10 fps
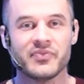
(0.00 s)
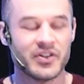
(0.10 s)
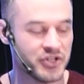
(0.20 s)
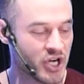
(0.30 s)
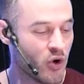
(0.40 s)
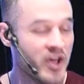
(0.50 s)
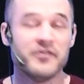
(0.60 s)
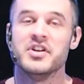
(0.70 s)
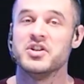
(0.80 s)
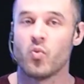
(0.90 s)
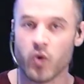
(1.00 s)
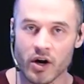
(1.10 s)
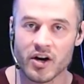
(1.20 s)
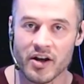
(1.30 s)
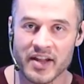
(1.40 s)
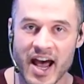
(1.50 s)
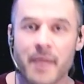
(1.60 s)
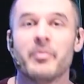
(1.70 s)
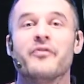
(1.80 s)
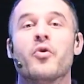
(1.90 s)
So if you need to work on
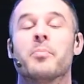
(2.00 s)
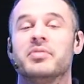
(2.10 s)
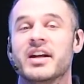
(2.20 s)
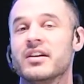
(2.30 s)
that before playing